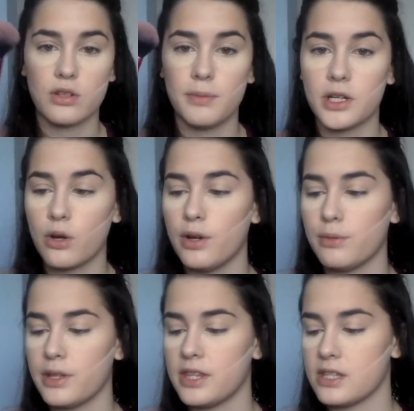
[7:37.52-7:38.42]
So I'm going to go
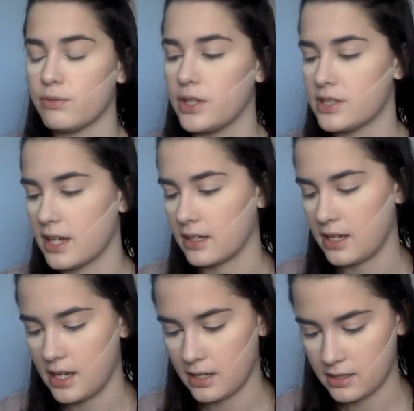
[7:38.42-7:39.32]
in with this Real
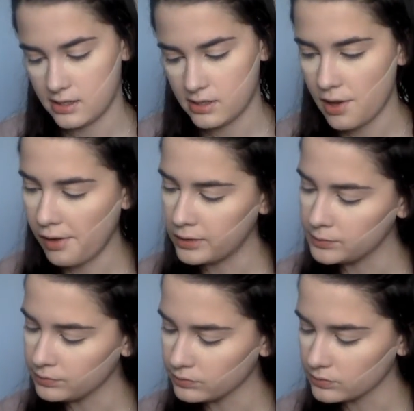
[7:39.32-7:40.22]
Techniques.
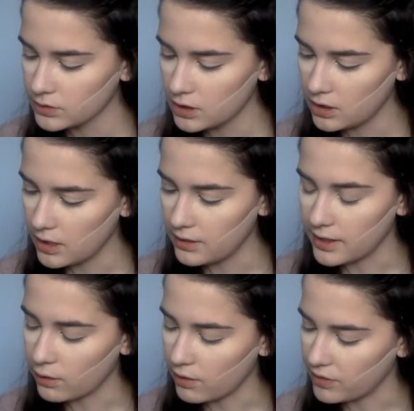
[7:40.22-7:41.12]

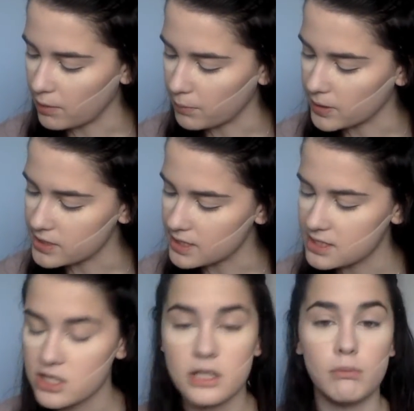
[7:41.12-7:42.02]
They don't have numbers.
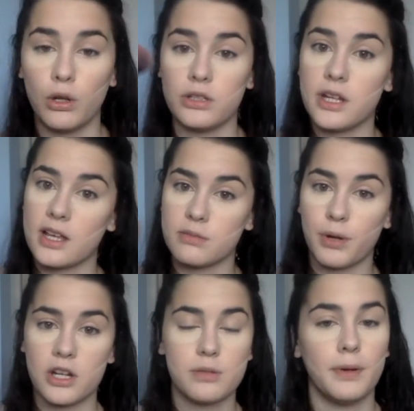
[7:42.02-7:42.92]
It's just the multitask
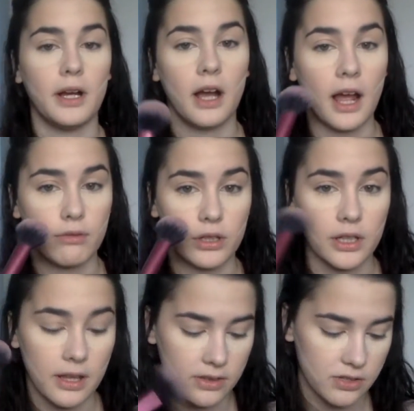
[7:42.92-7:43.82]
brush, but I
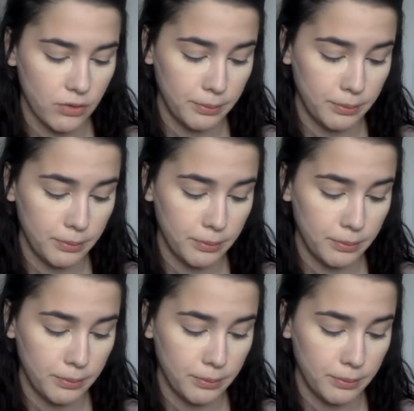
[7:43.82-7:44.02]
really like this for